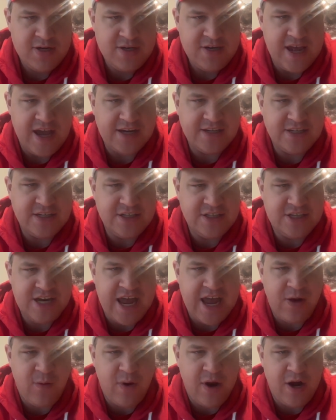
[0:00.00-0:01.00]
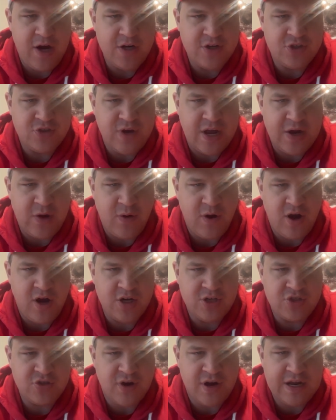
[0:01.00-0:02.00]
Texans, Jaguars.
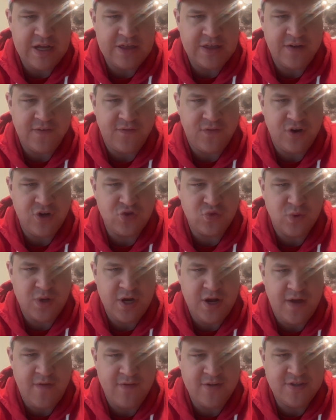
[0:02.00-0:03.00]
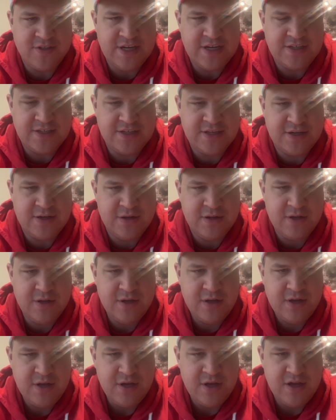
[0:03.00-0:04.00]
Jaguars try to get their first win of the season.
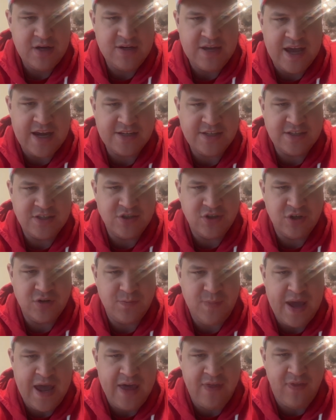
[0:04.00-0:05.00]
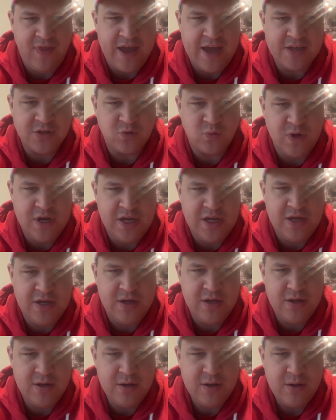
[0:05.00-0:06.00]
The Texans looked bad last
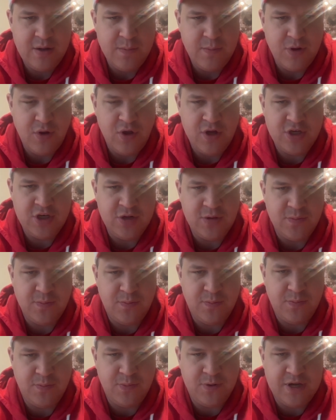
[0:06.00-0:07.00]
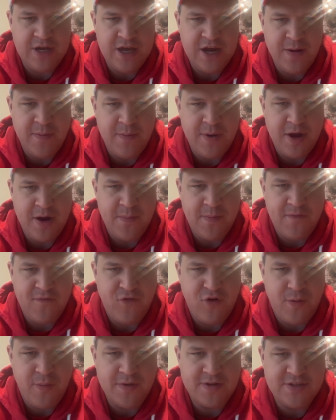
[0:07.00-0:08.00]
week, but look to get a better
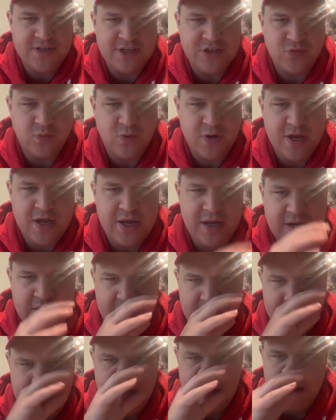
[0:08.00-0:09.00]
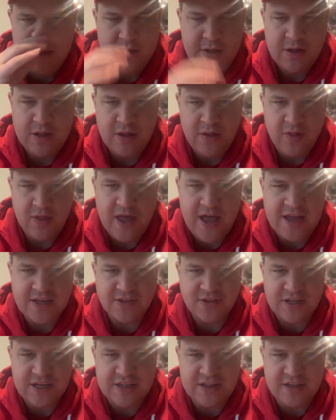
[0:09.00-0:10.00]
performance this week.
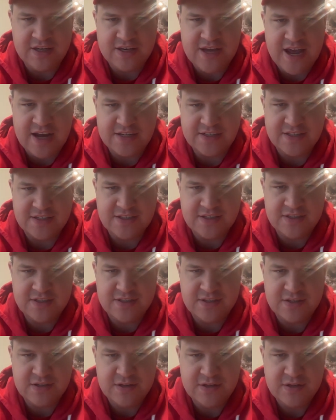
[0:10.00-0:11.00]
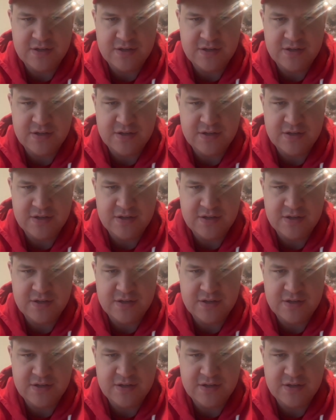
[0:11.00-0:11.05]
Lastly, the Texans